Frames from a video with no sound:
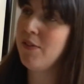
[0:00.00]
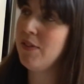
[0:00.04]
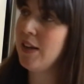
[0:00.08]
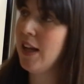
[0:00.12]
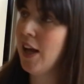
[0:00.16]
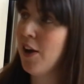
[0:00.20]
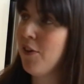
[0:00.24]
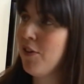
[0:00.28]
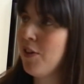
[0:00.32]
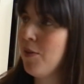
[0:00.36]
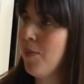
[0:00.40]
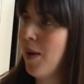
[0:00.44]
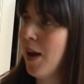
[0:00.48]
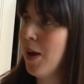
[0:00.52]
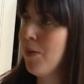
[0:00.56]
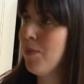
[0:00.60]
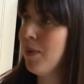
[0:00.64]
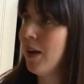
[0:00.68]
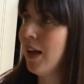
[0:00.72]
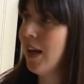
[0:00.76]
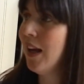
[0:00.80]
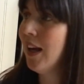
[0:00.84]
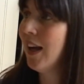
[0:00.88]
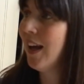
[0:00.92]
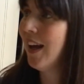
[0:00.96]
lovely healthy
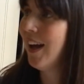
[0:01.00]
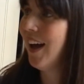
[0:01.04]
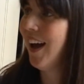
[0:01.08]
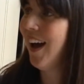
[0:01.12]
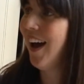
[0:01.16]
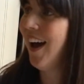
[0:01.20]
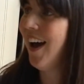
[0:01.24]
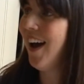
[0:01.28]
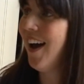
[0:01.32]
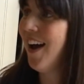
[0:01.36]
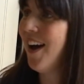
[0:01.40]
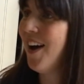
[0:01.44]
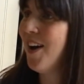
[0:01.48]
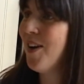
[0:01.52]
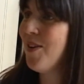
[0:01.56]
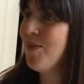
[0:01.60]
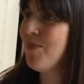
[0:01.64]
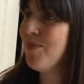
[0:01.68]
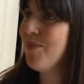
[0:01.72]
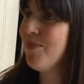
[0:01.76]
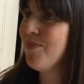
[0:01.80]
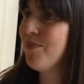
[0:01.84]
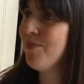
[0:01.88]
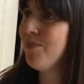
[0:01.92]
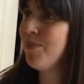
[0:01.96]
baby,
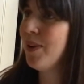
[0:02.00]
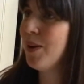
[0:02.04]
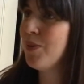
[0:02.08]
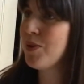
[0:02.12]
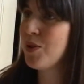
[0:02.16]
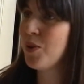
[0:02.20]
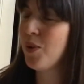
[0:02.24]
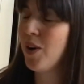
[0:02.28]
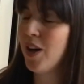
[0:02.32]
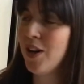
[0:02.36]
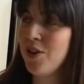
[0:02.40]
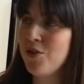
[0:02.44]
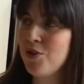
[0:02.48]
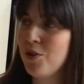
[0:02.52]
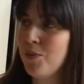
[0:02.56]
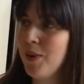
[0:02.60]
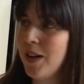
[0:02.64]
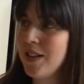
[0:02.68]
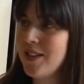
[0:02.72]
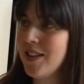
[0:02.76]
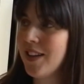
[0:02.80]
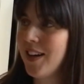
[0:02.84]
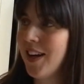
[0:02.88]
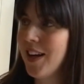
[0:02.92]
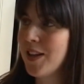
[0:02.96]
but it was quite a
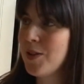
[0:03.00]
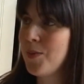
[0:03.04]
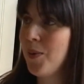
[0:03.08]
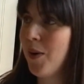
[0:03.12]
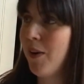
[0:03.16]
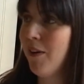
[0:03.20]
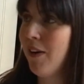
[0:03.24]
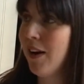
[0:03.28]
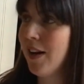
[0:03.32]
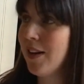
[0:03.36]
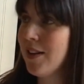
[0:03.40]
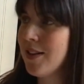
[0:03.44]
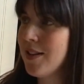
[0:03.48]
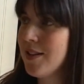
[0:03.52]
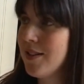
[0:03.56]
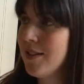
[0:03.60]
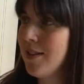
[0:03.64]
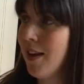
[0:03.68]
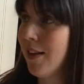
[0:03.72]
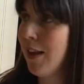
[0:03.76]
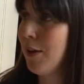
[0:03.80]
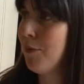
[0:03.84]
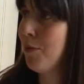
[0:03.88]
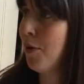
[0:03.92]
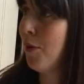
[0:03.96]
traumatic
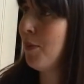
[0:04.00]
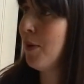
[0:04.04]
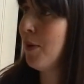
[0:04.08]
experience, I think